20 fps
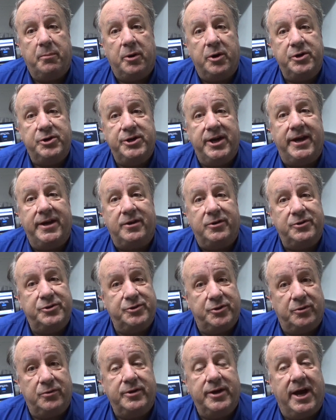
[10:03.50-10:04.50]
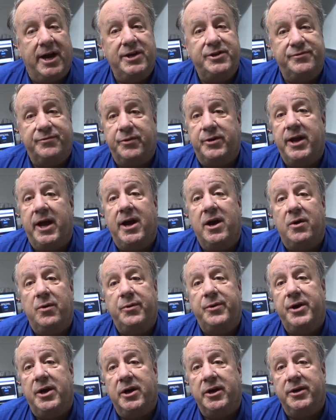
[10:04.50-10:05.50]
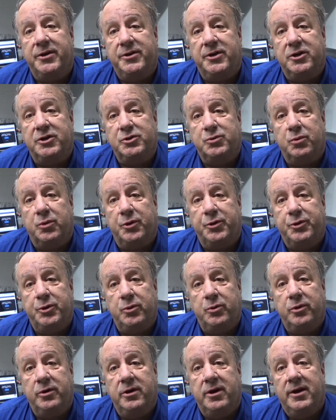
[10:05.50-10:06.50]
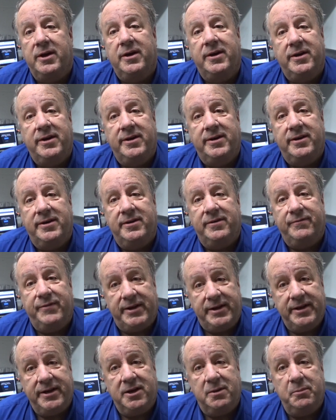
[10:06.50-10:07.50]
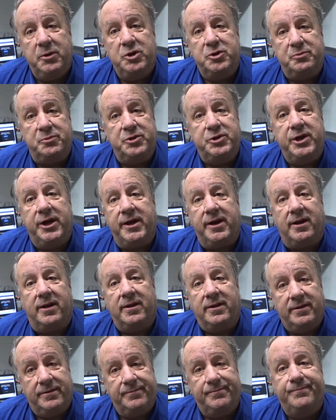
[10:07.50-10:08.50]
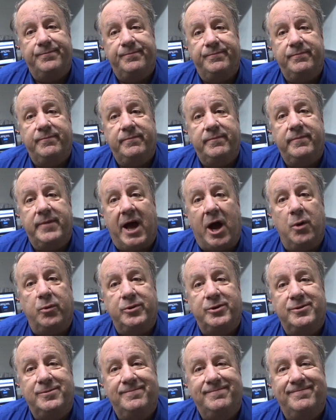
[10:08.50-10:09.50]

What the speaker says: our channel. So guys, for now, Doug at Doug's World Tour, Vending and Amusement Channel, out.